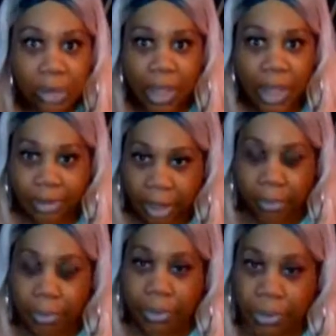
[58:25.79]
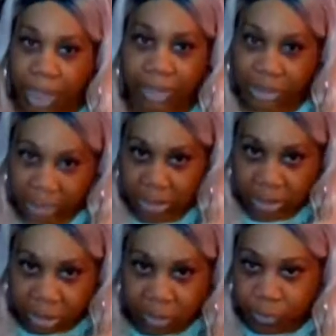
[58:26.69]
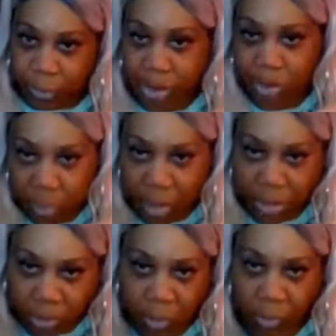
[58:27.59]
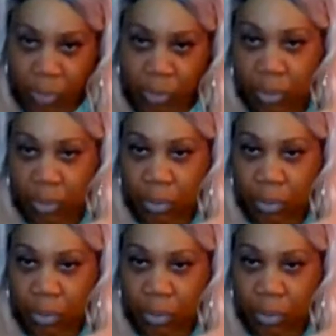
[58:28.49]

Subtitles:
Like, come on, that's just a little bit too much going on the